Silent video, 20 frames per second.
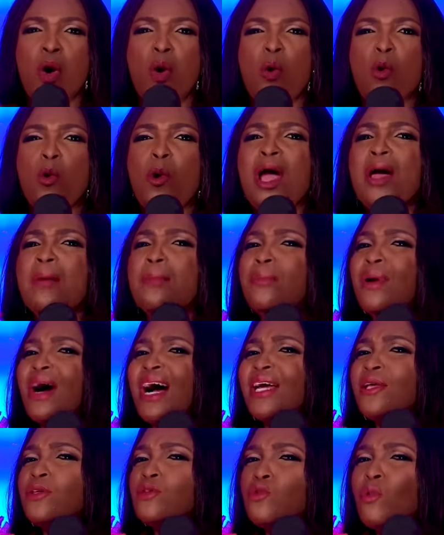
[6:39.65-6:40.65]

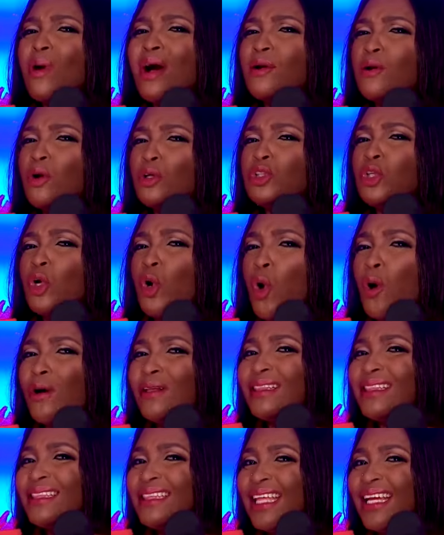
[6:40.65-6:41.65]
whereby you are not
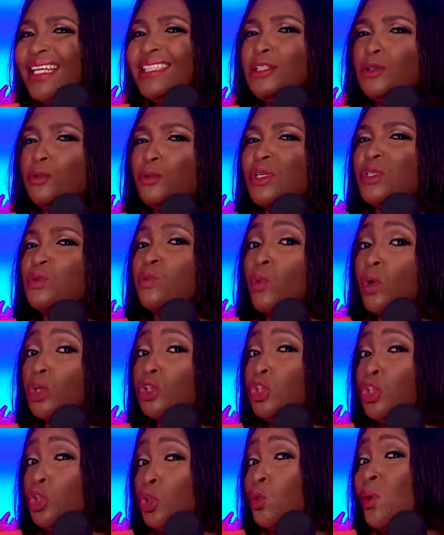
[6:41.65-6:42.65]
content with
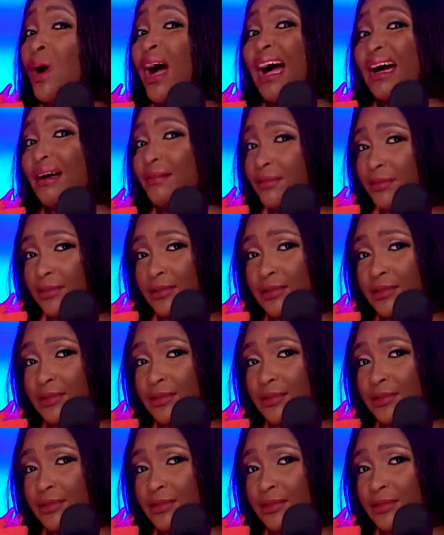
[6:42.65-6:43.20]
what you have.